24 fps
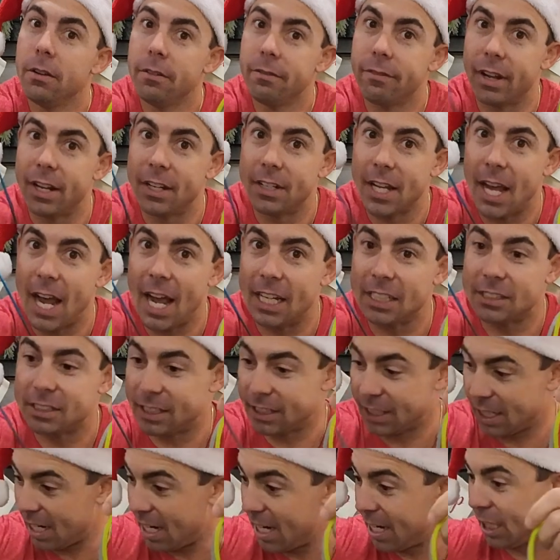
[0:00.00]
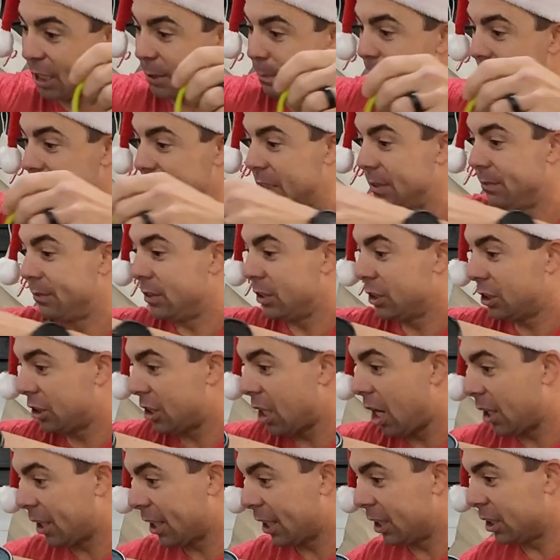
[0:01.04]
Fantastic, inexpensive
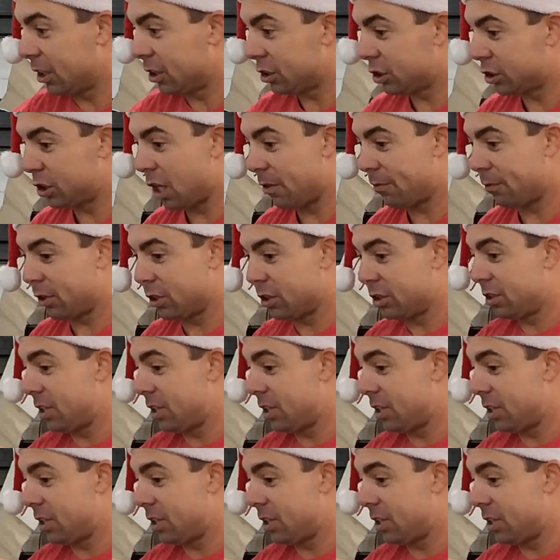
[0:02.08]
stocking stuffers